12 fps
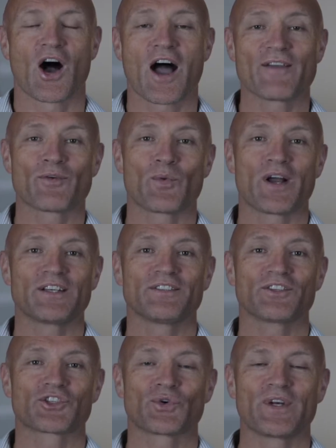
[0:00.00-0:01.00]
Hi
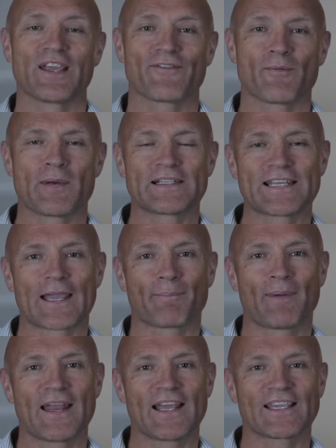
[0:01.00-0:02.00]
everyone, Sean here from
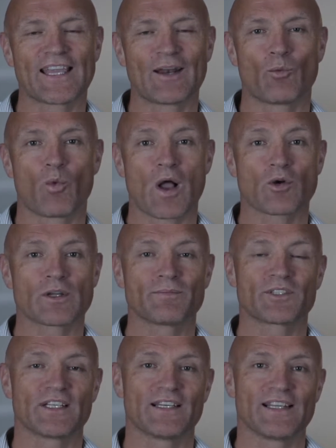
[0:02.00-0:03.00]
Attack Panic and welcome
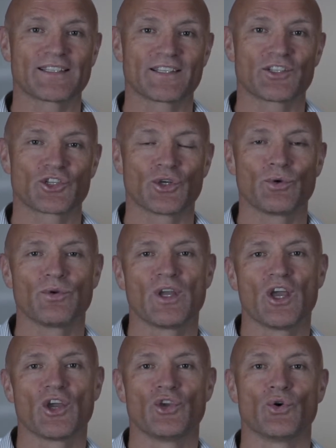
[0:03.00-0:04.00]
to Lesson 2,
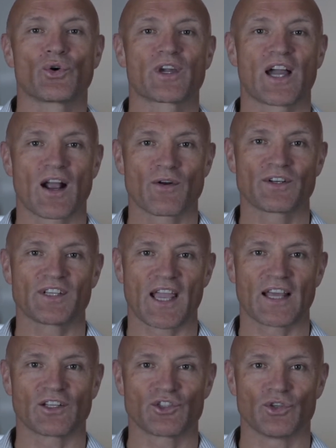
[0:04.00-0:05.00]
Your Current
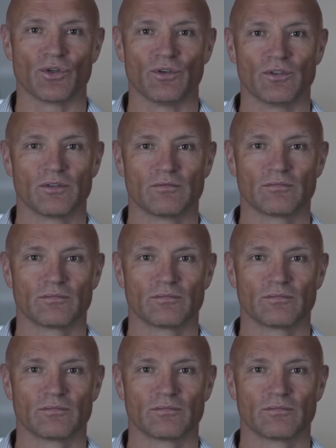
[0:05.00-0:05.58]
Attitude.